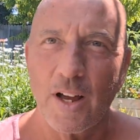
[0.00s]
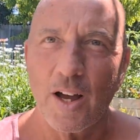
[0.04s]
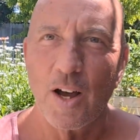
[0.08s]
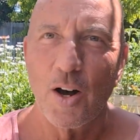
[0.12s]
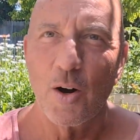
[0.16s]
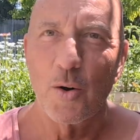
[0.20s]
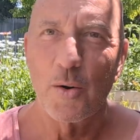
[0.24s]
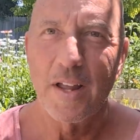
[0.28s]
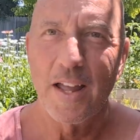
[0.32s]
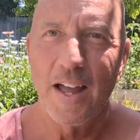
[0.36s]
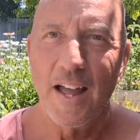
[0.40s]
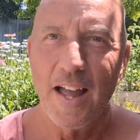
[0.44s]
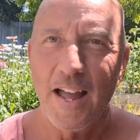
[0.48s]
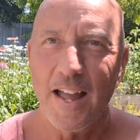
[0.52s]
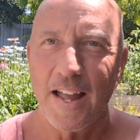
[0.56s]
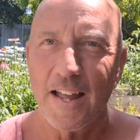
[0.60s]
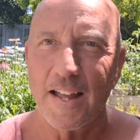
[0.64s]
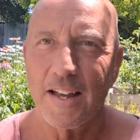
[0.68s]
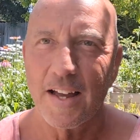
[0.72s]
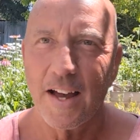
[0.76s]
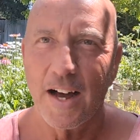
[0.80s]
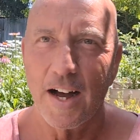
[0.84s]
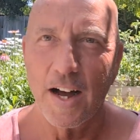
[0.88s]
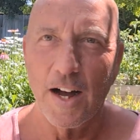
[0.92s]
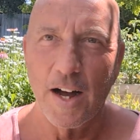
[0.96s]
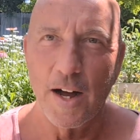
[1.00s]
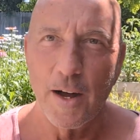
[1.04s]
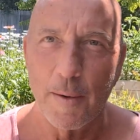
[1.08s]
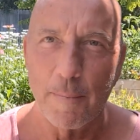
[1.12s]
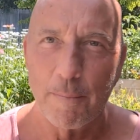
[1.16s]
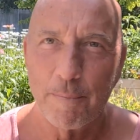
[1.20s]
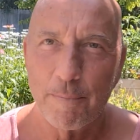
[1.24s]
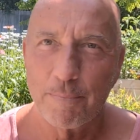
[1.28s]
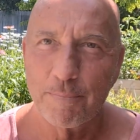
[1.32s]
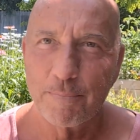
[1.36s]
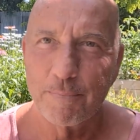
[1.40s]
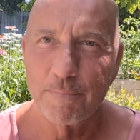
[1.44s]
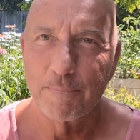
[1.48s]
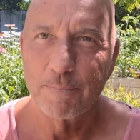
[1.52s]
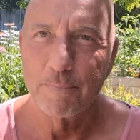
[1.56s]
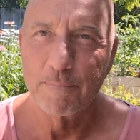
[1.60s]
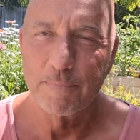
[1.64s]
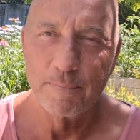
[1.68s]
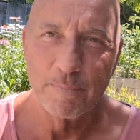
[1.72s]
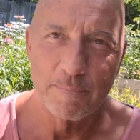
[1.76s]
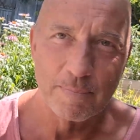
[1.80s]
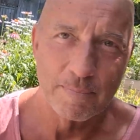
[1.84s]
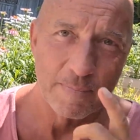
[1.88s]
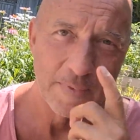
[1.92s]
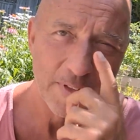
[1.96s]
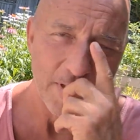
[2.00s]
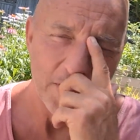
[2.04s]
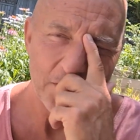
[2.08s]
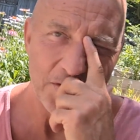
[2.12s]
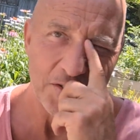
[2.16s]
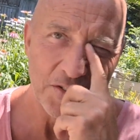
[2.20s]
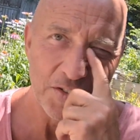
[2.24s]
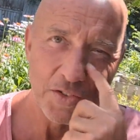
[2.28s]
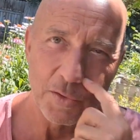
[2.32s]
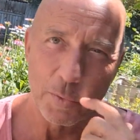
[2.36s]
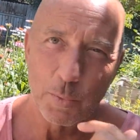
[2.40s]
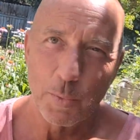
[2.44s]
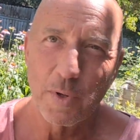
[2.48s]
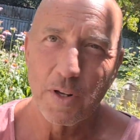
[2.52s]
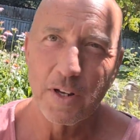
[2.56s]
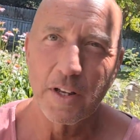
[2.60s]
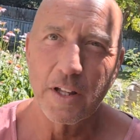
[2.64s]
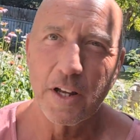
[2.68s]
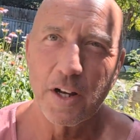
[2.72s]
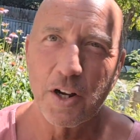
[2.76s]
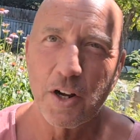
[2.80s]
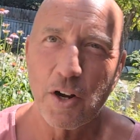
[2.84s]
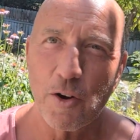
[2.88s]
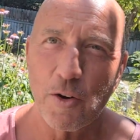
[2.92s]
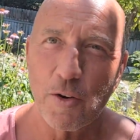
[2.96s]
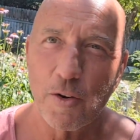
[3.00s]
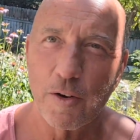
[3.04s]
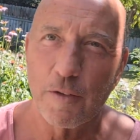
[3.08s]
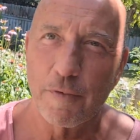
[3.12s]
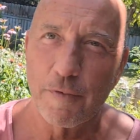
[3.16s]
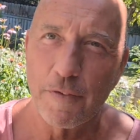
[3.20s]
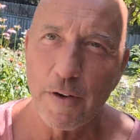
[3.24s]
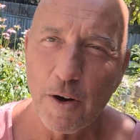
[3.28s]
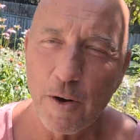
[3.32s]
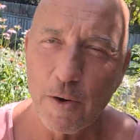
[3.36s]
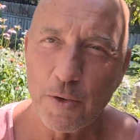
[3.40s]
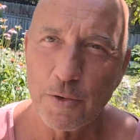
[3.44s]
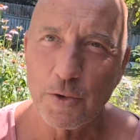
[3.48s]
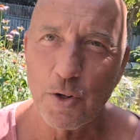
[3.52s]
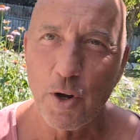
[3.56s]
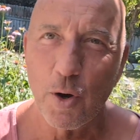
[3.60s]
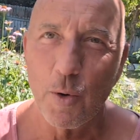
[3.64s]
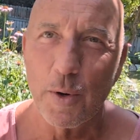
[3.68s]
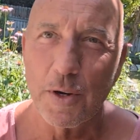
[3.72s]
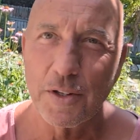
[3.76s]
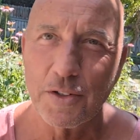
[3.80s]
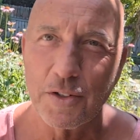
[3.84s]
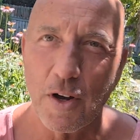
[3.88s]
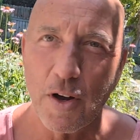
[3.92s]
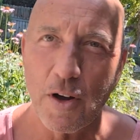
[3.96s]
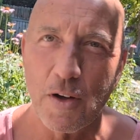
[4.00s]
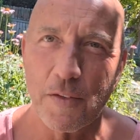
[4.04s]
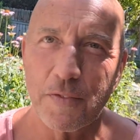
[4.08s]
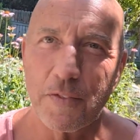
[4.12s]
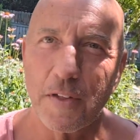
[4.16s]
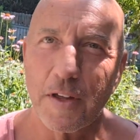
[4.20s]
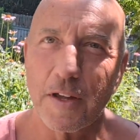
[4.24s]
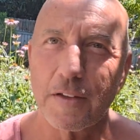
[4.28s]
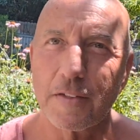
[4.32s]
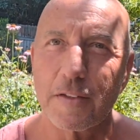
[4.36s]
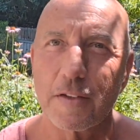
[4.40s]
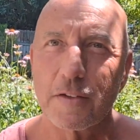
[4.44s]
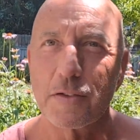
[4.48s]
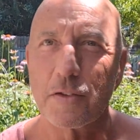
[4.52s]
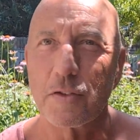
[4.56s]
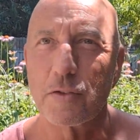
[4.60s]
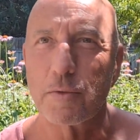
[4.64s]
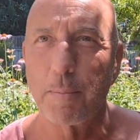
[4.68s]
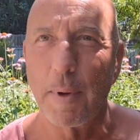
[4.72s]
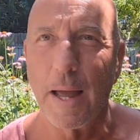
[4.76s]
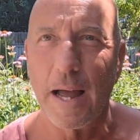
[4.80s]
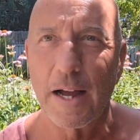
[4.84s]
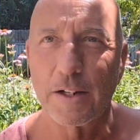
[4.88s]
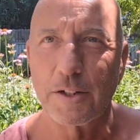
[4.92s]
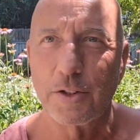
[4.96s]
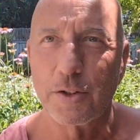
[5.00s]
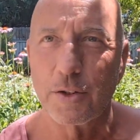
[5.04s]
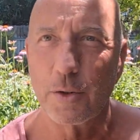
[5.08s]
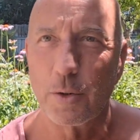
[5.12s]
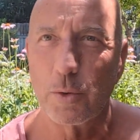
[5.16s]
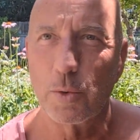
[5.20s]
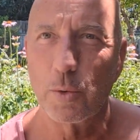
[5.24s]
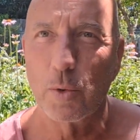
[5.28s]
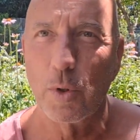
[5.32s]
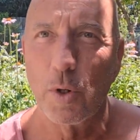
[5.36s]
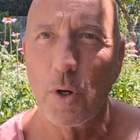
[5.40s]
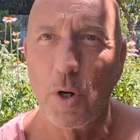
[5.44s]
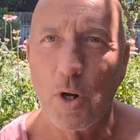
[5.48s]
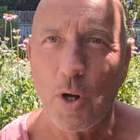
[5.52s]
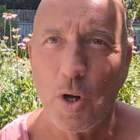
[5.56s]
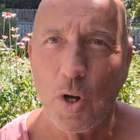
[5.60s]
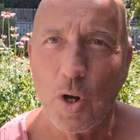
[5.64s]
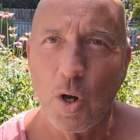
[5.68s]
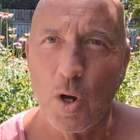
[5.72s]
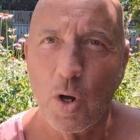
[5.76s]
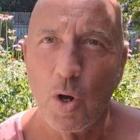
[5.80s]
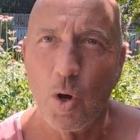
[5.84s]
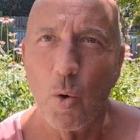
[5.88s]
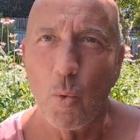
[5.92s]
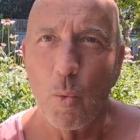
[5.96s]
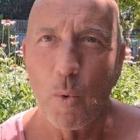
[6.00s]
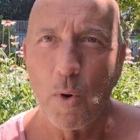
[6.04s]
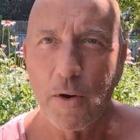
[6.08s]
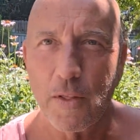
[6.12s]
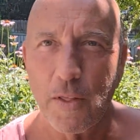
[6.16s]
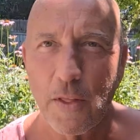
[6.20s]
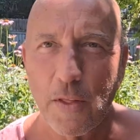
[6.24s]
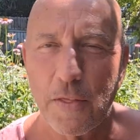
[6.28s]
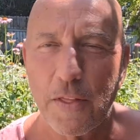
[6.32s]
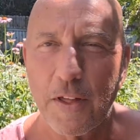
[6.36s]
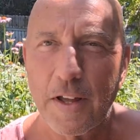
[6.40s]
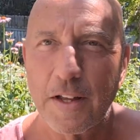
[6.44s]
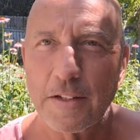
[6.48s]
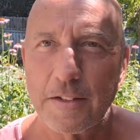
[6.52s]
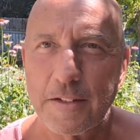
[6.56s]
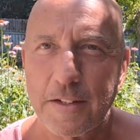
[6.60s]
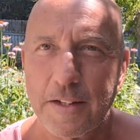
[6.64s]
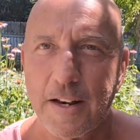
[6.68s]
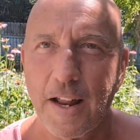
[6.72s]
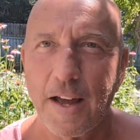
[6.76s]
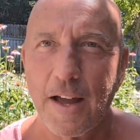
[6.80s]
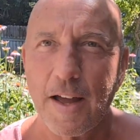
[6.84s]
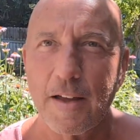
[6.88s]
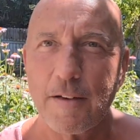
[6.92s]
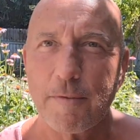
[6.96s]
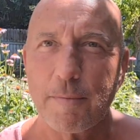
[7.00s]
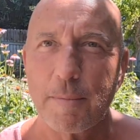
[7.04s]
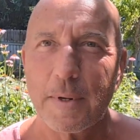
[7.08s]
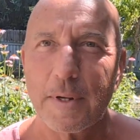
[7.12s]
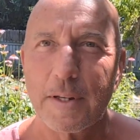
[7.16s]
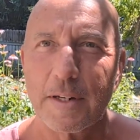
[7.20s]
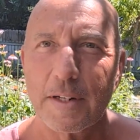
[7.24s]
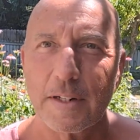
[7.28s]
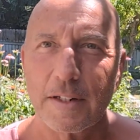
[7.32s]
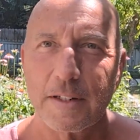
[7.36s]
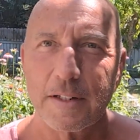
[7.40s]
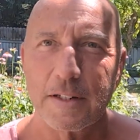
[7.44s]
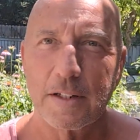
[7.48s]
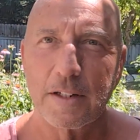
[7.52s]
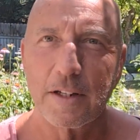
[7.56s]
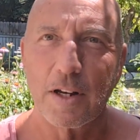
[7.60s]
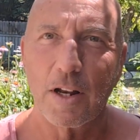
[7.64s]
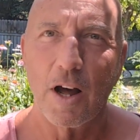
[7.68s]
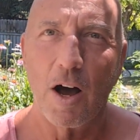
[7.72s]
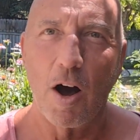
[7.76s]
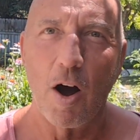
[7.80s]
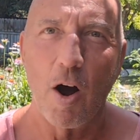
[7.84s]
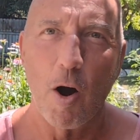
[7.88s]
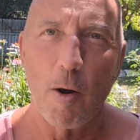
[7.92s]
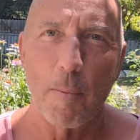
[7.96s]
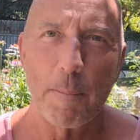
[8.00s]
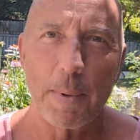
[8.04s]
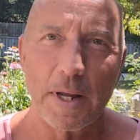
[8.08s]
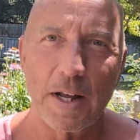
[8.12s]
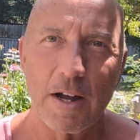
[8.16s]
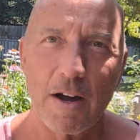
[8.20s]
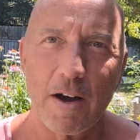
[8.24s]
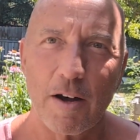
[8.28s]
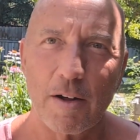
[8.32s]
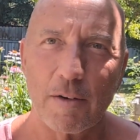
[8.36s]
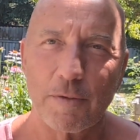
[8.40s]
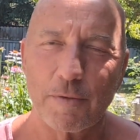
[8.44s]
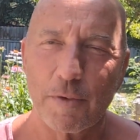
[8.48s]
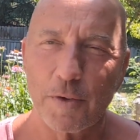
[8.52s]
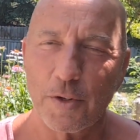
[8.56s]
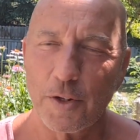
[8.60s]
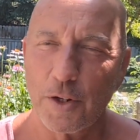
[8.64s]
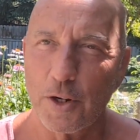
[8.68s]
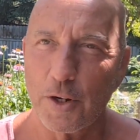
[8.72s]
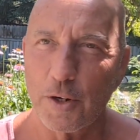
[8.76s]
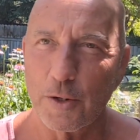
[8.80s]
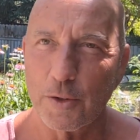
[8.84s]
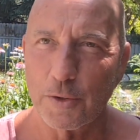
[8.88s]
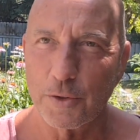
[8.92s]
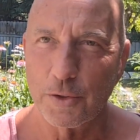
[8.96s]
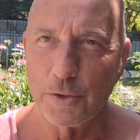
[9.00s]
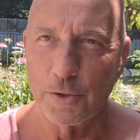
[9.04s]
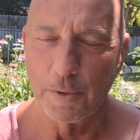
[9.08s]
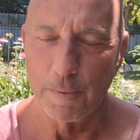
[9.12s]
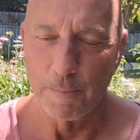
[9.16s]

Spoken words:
Okay, this isn't really a current affairs goings on thing. This is back to one of the things that I've been harping on for years.